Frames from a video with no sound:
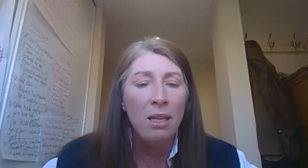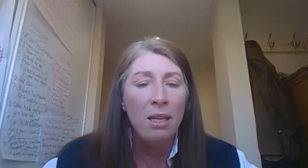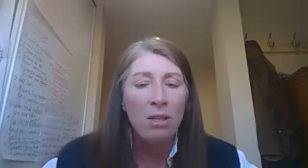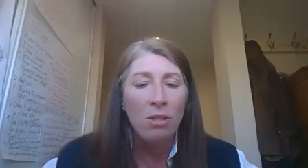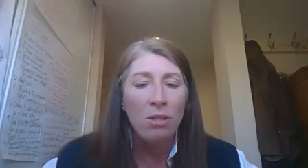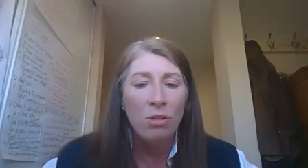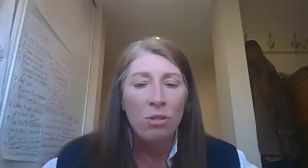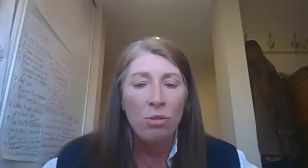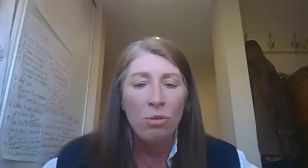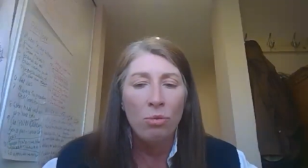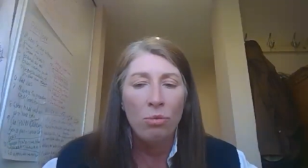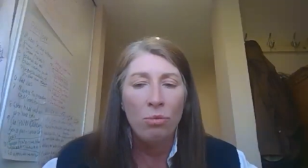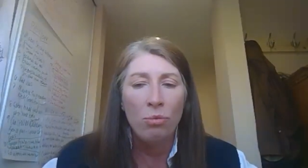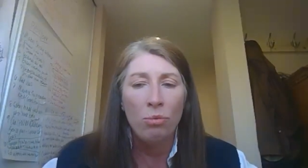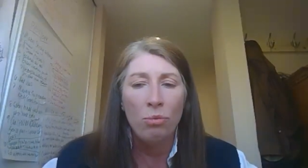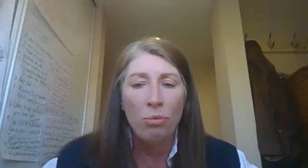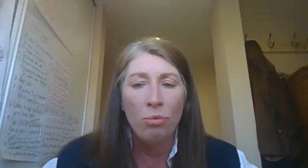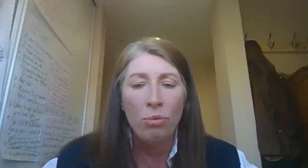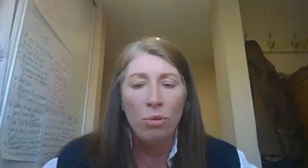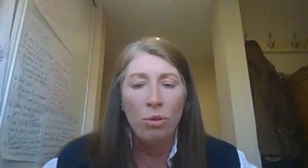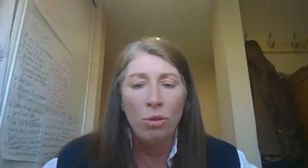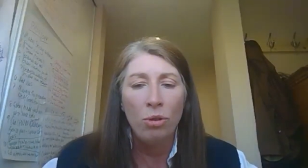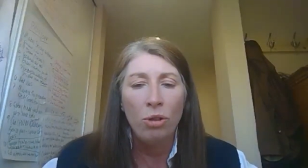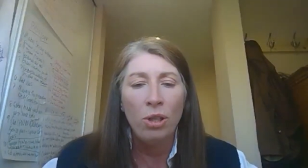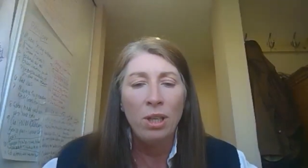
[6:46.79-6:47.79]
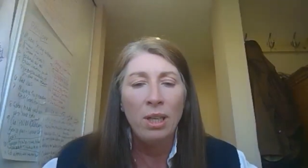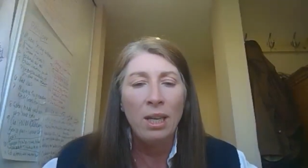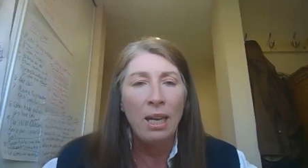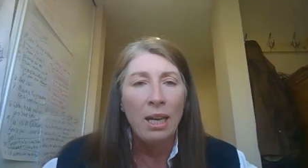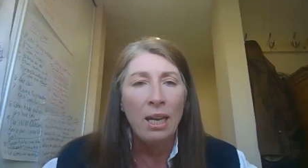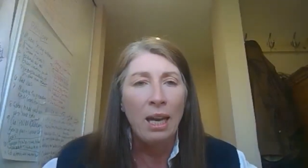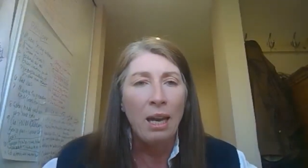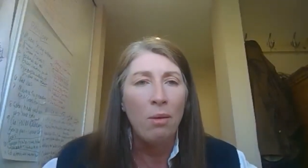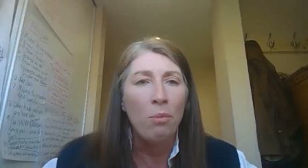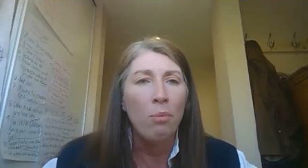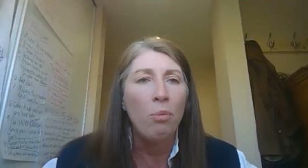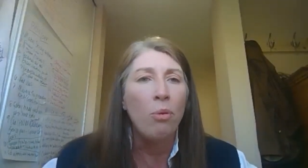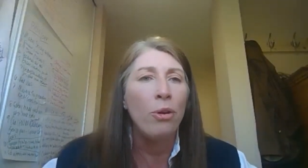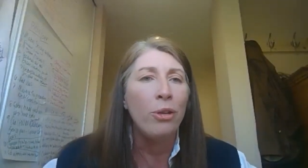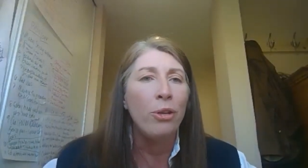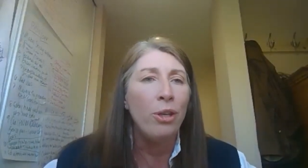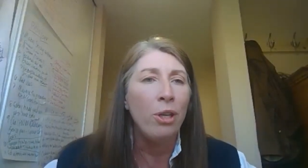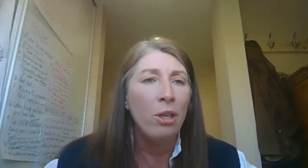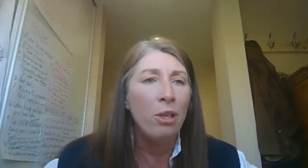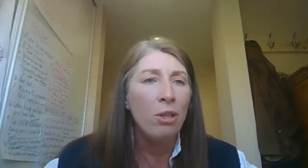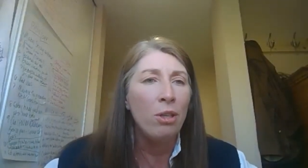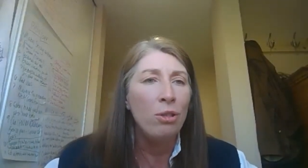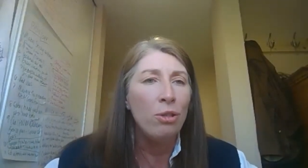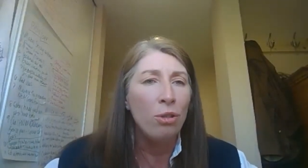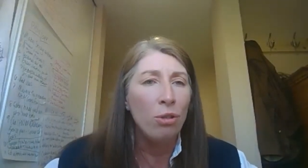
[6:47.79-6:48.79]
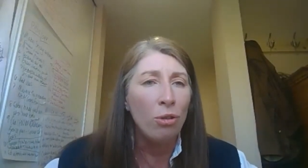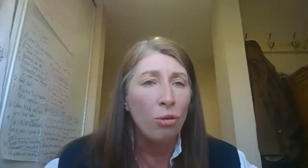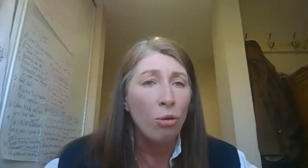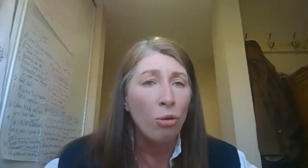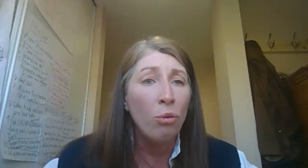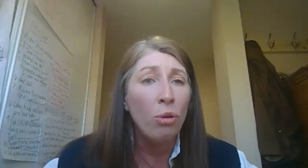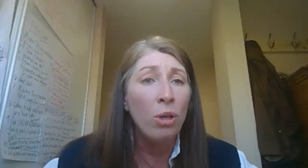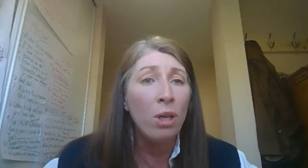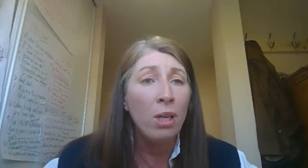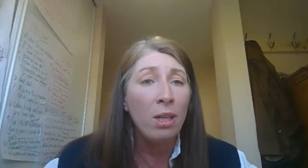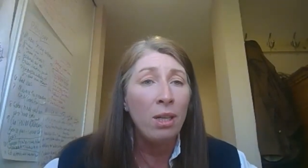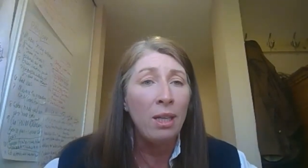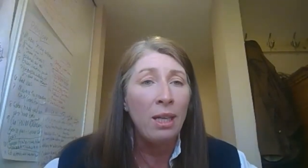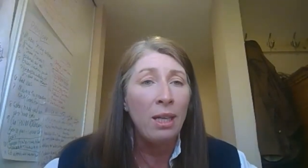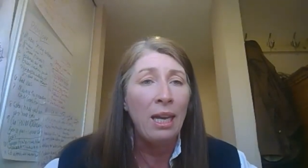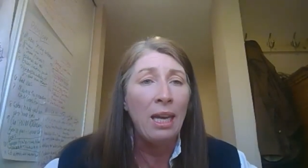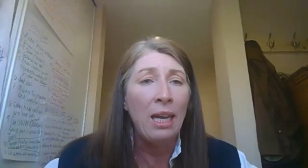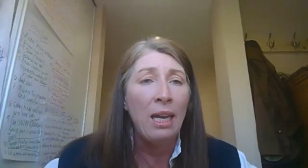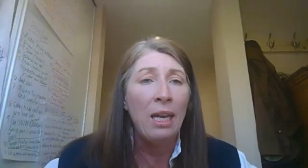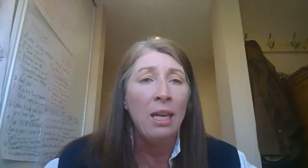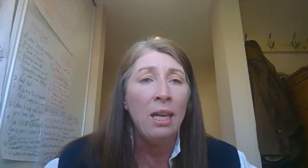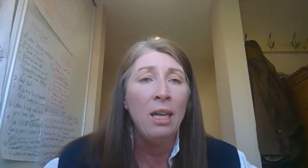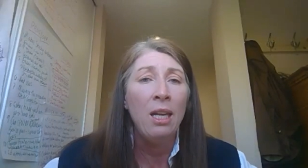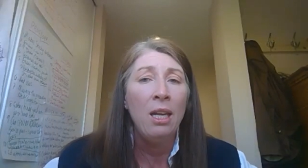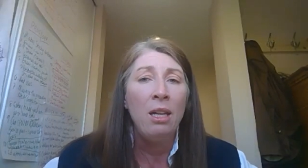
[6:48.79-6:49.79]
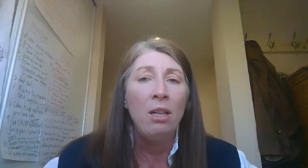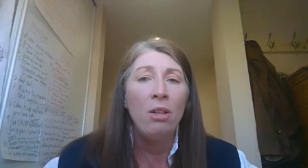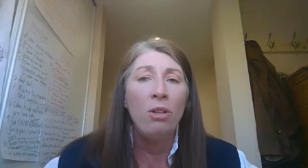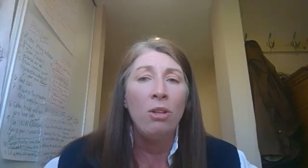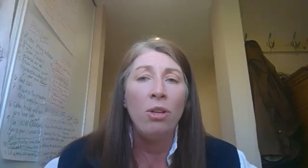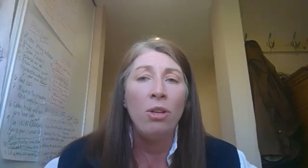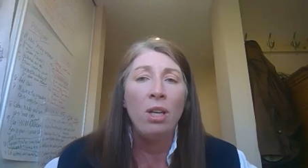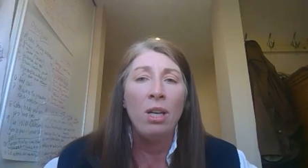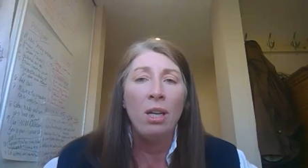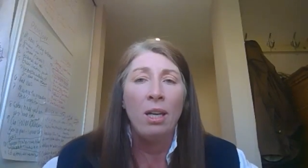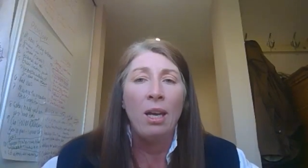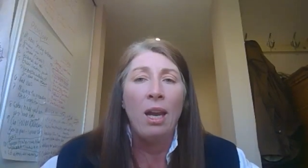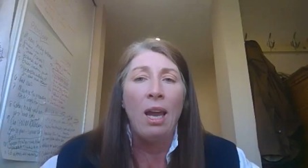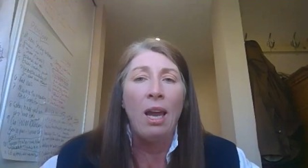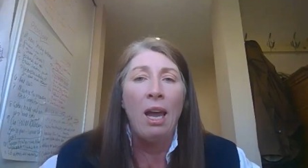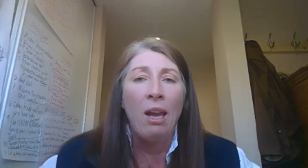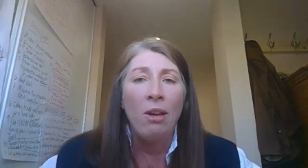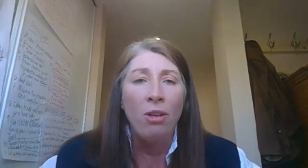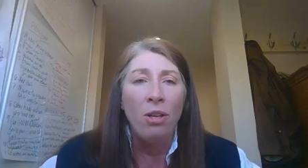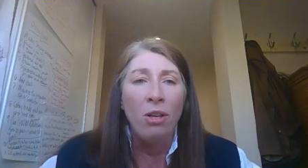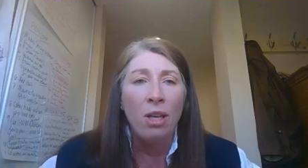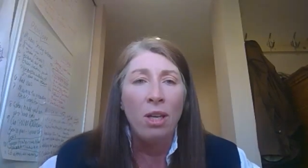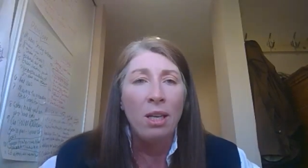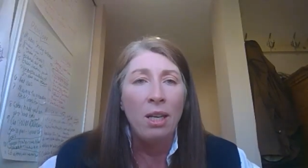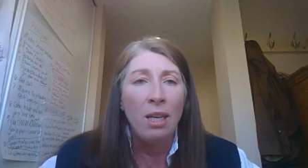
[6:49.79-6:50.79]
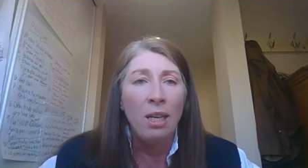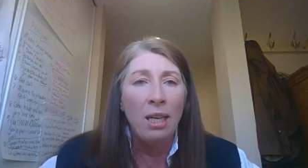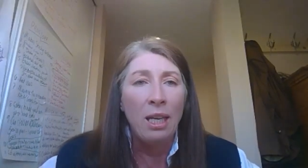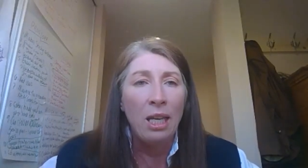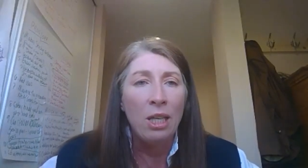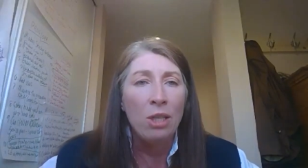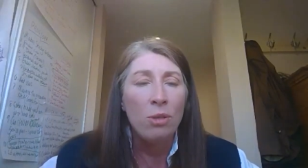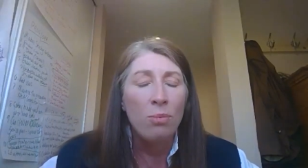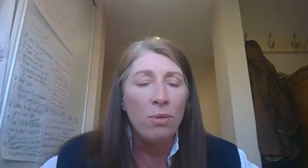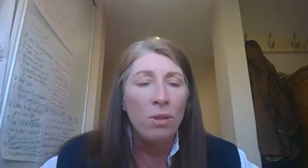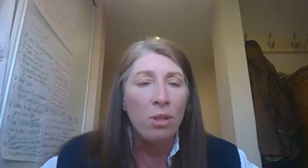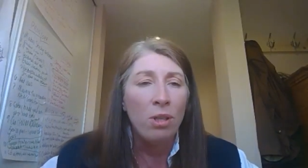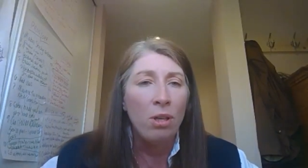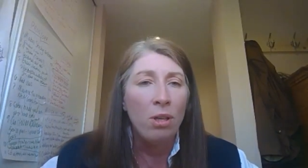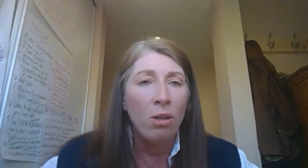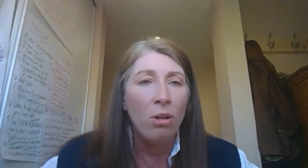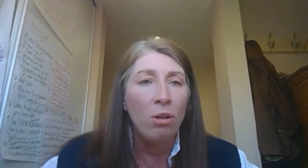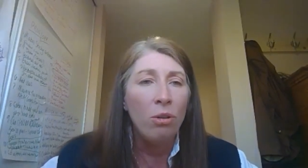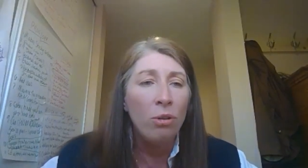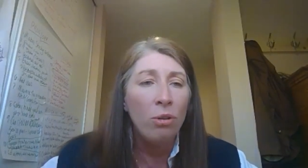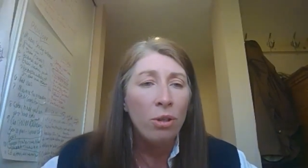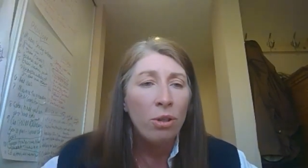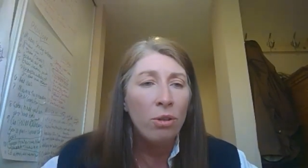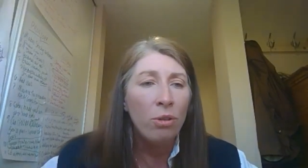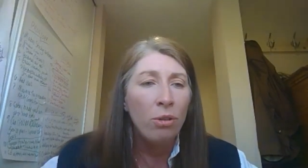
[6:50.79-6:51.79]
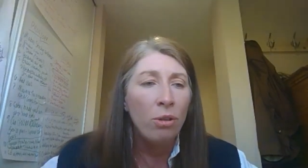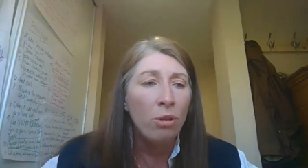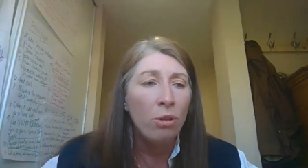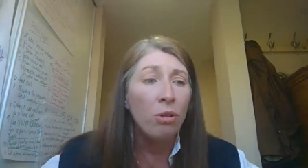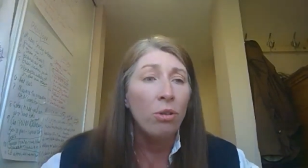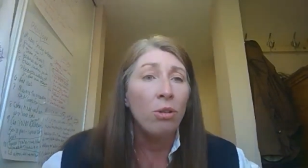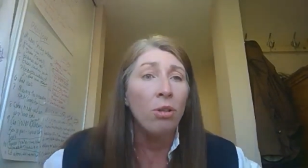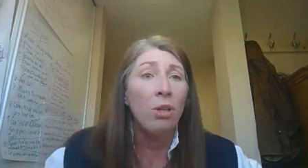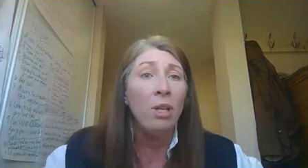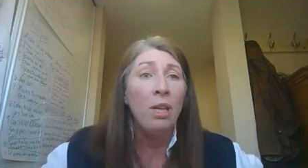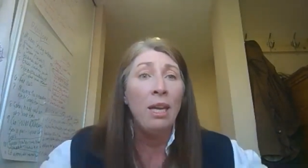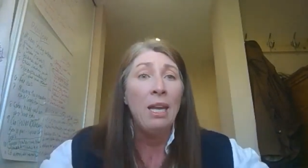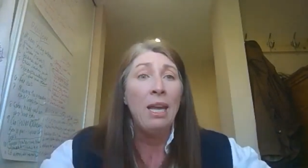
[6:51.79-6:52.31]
So looking at what you can do locally, looking at how you can engage with your local